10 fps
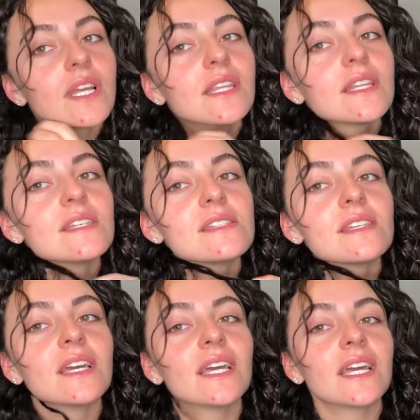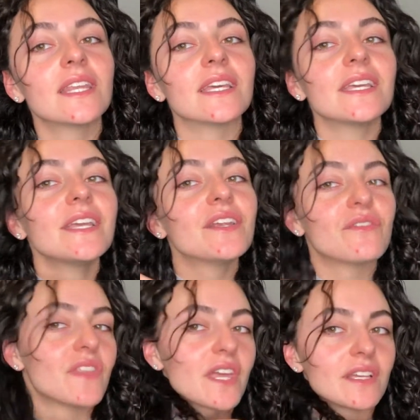in the heat of
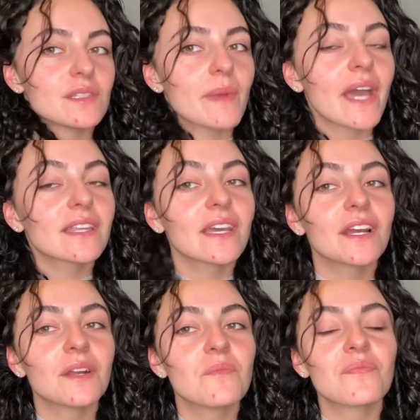things back there.